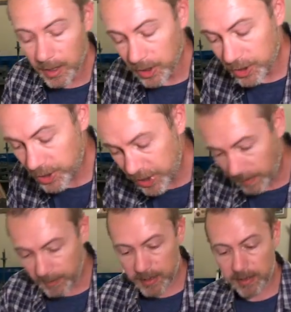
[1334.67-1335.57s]

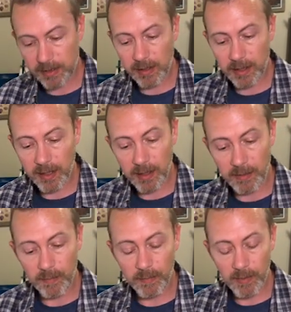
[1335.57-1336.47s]
shipped in a
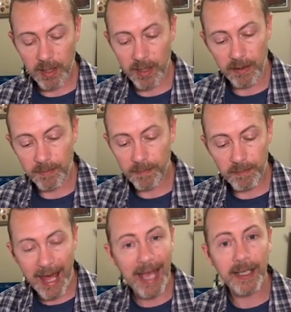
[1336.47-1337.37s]

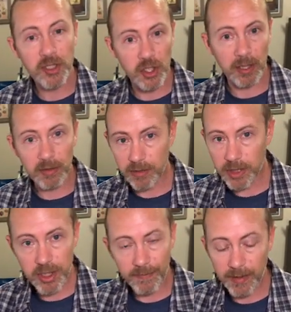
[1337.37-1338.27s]
packaging,
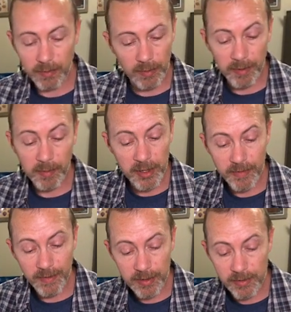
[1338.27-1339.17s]
shoved in with a bunch of
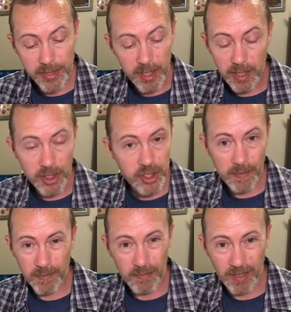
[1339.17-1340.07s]
others, shipped
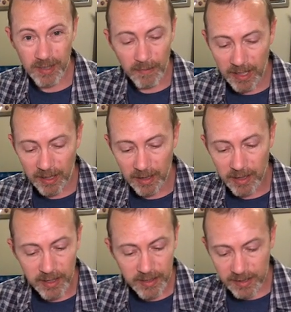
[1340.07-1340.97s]
really well.
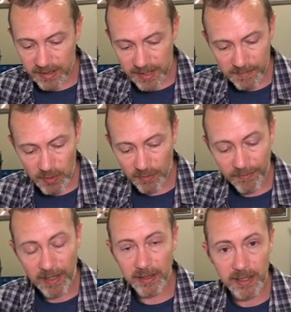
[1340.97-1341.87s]
Didn't seem to
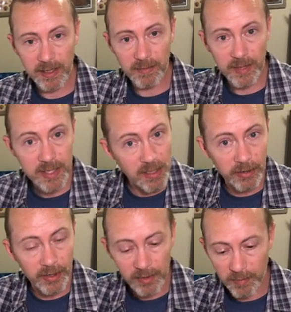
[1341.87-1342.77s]
affect the
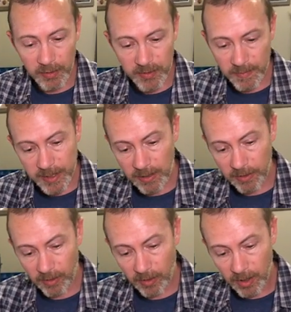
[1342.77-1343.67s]
material, the bones
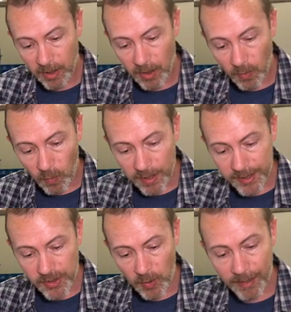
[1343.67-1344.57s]
material
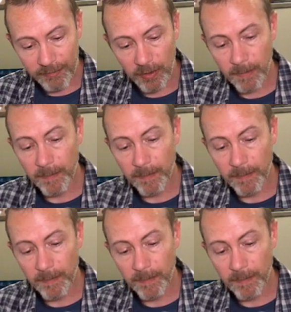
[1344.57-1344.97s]
whatsoever.